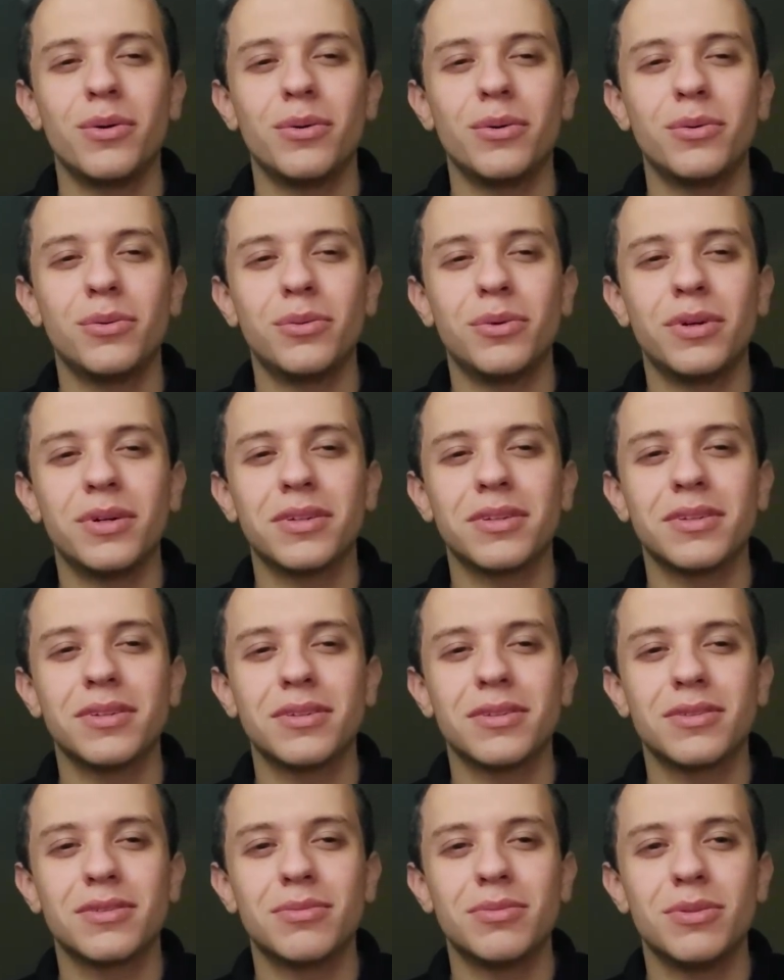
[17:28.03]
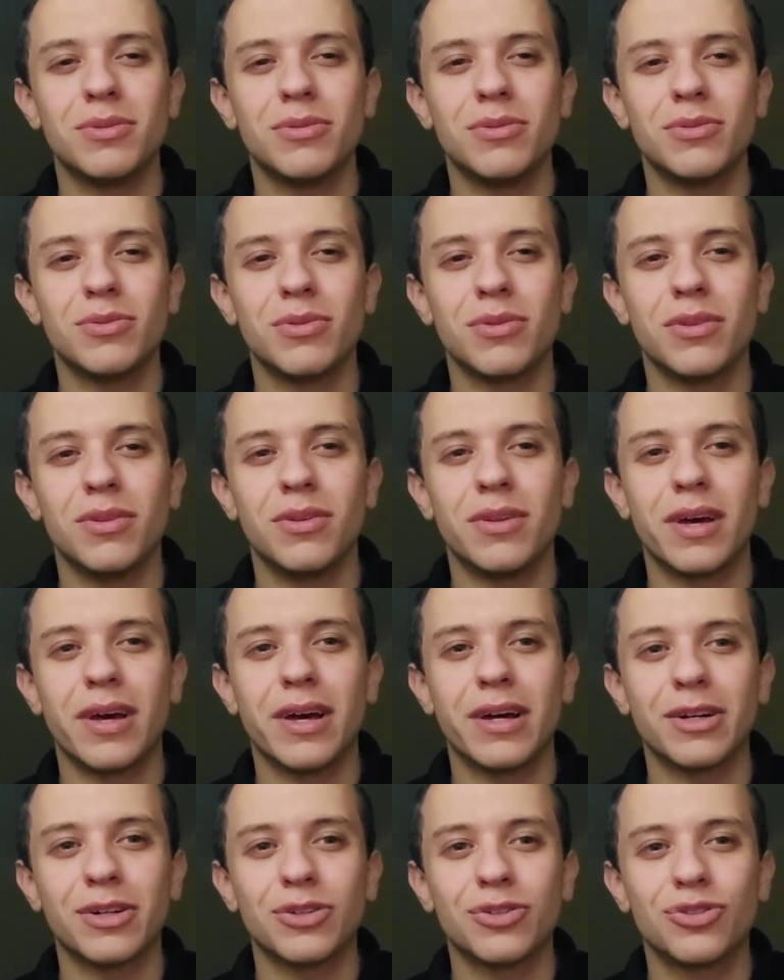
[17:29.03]
work experience with an
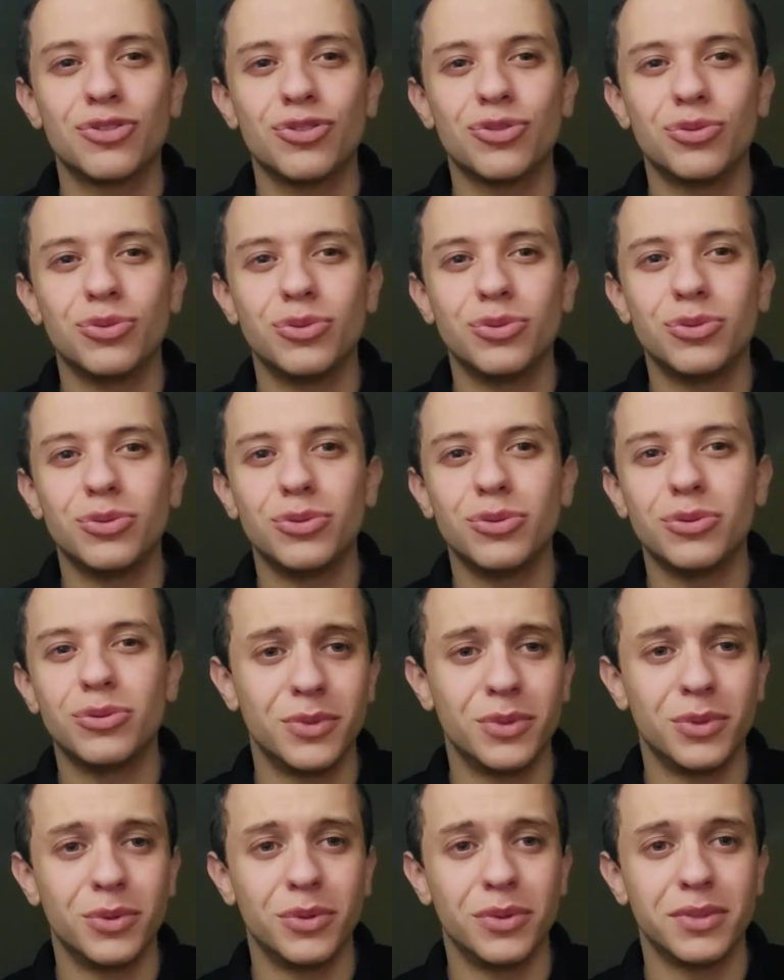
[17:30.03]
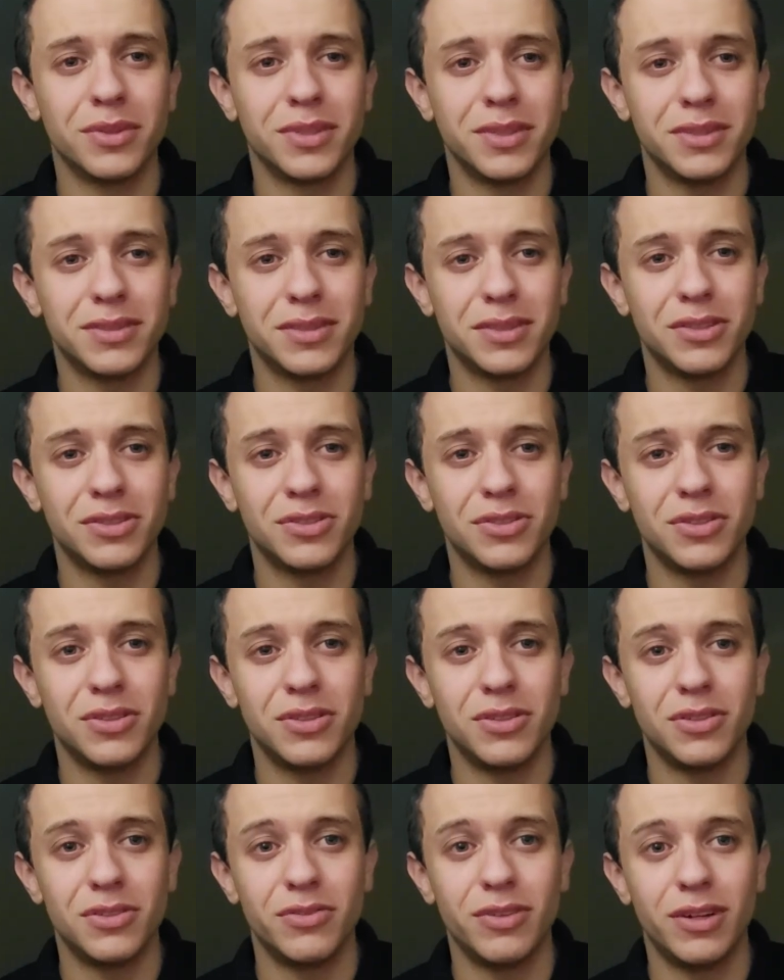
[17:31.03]
actual organization
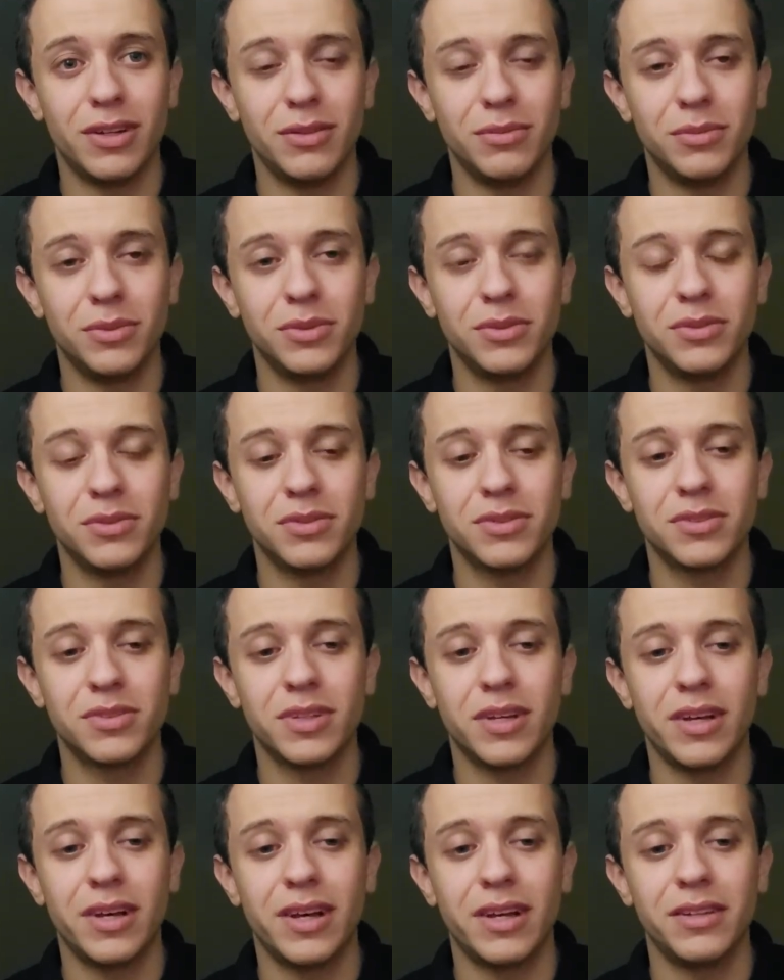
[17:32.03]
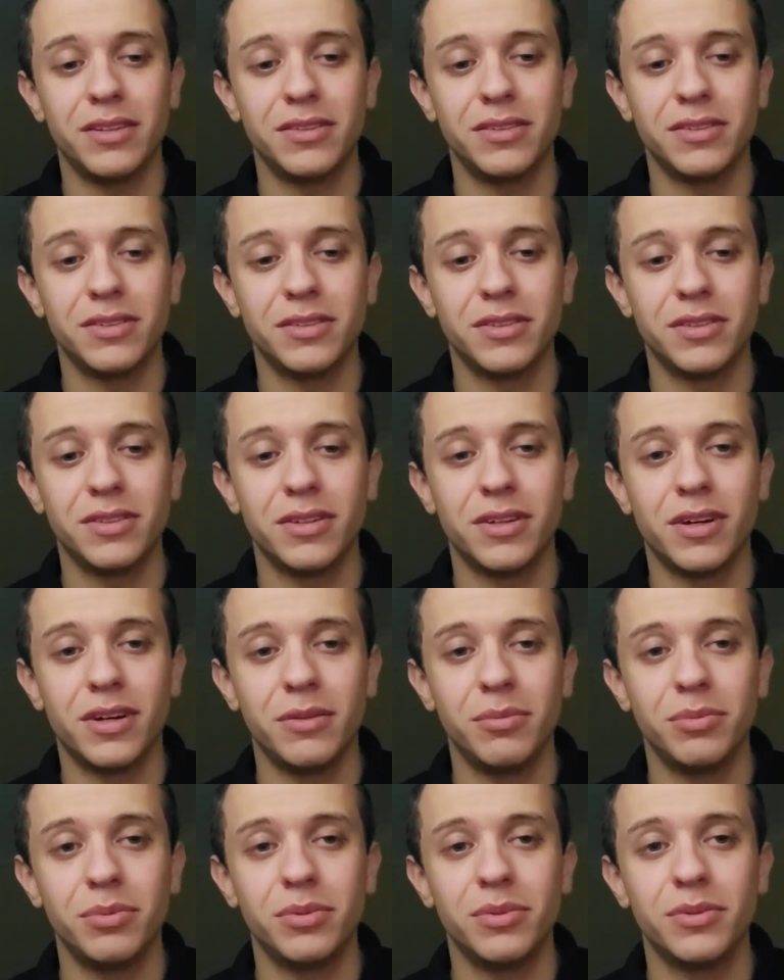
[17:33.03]
in development. And
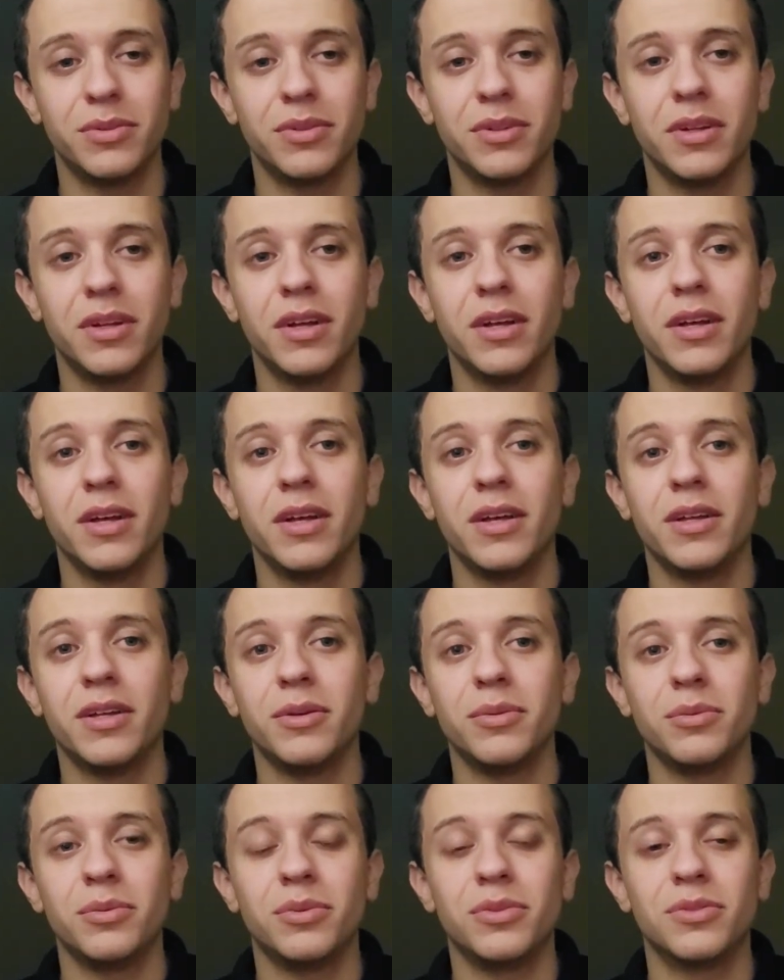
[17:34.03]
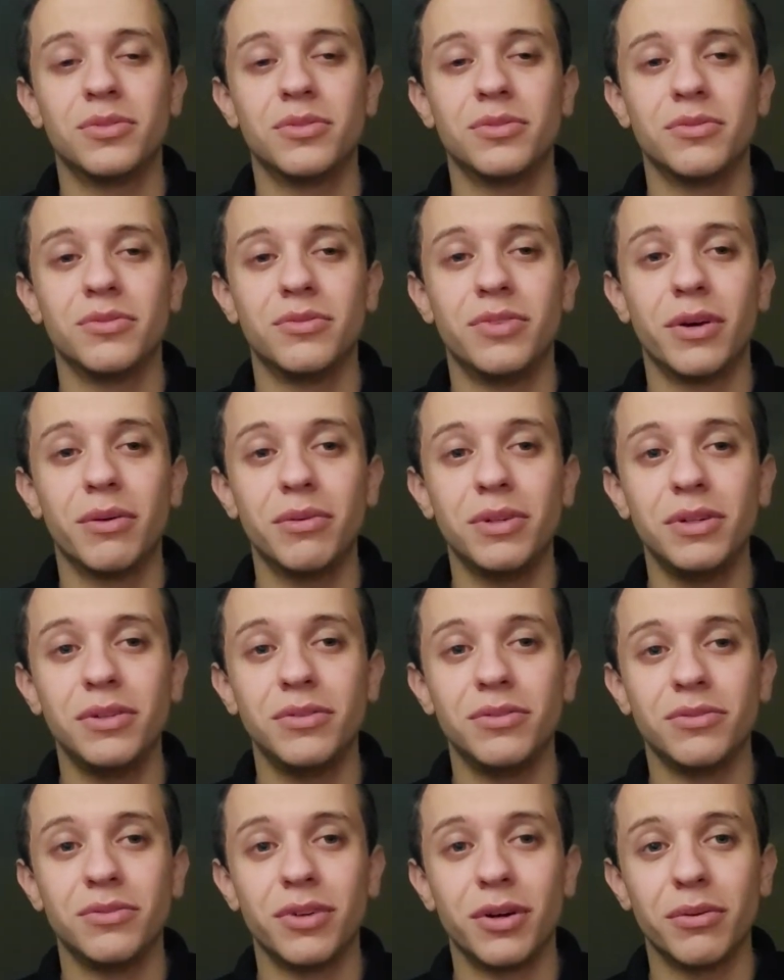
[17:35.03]
it was very,
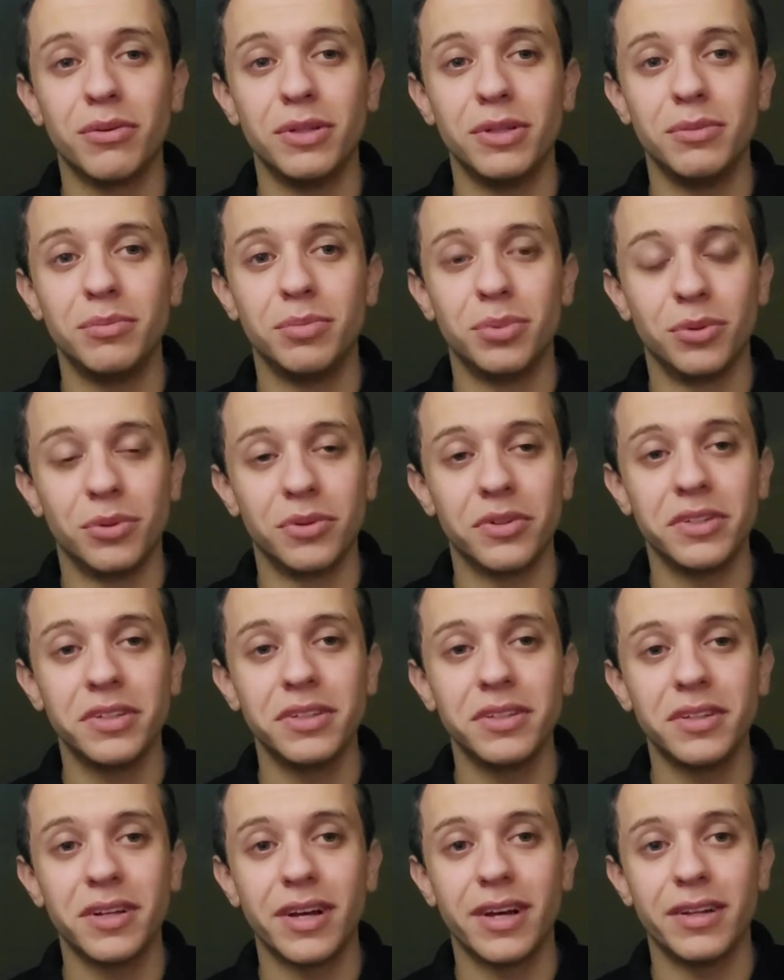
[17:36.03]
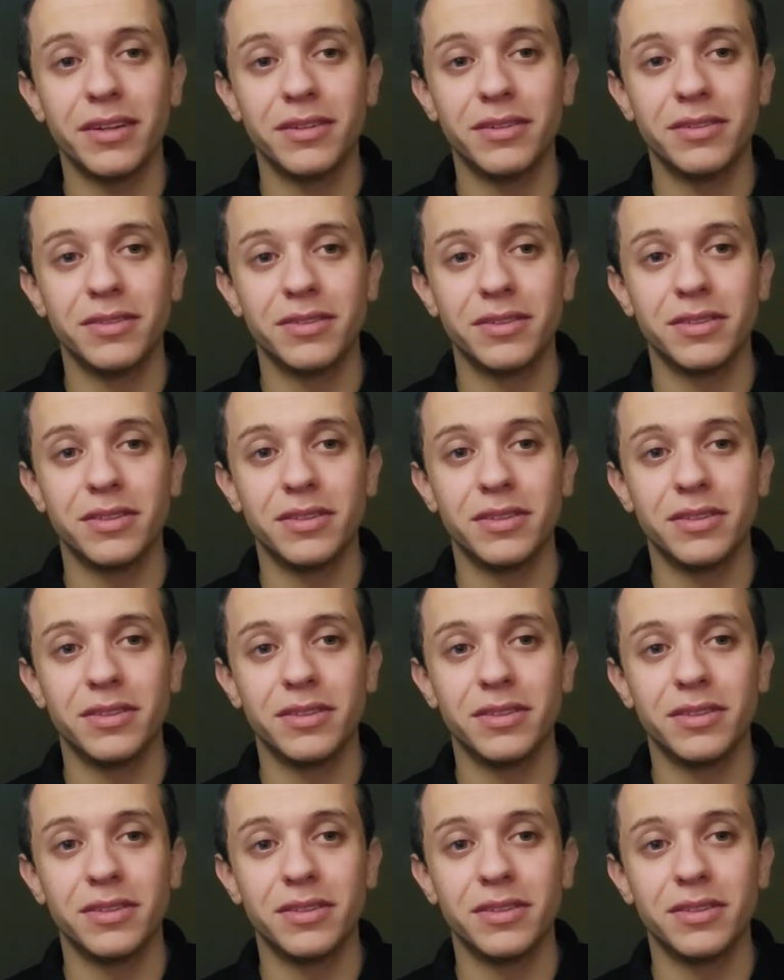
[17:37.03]
very boring, and